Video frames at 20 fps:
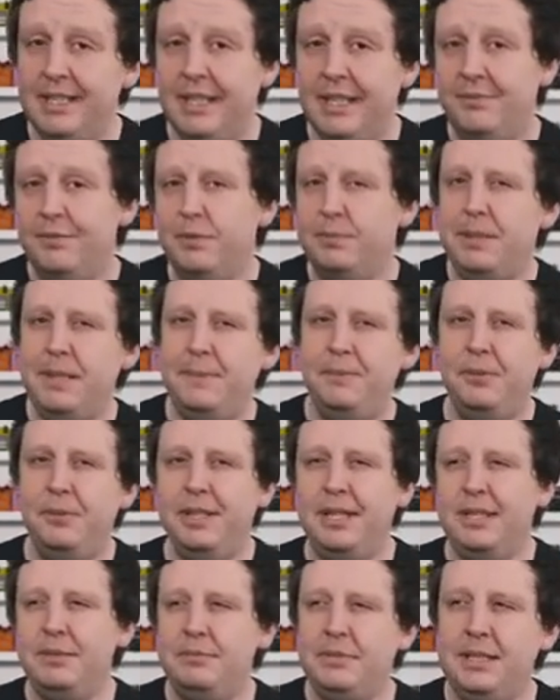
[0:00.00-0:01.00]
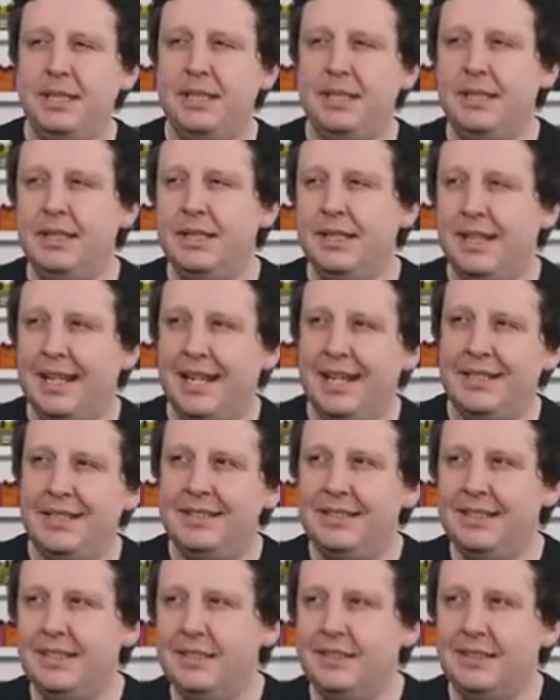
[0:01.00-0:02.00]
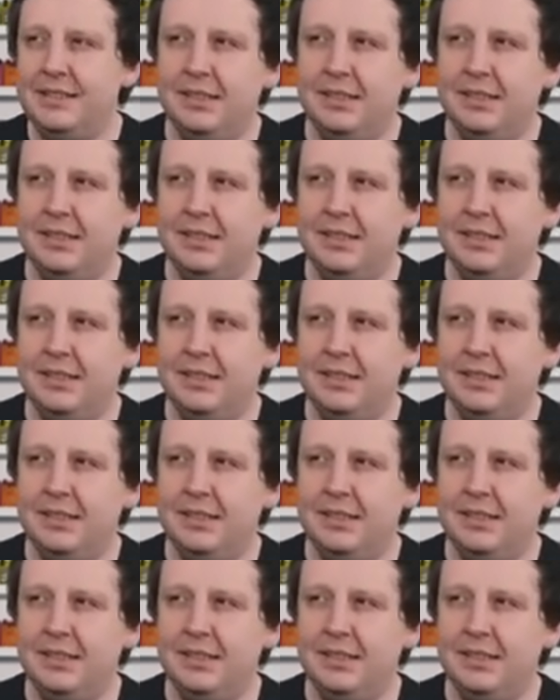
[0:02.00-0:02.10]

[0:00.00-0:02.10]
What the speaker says: And for people like me, I tend